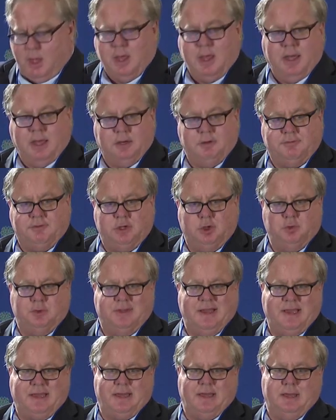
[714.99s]
and a few
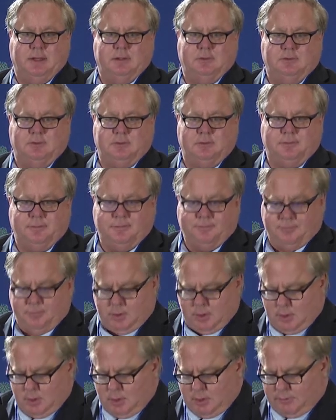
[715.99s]
decades
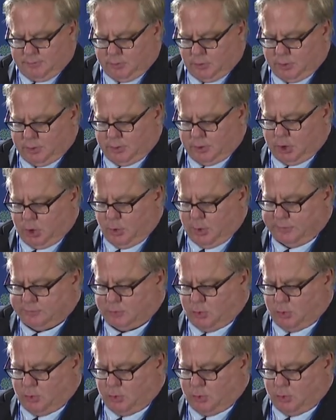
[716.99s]
for U.S.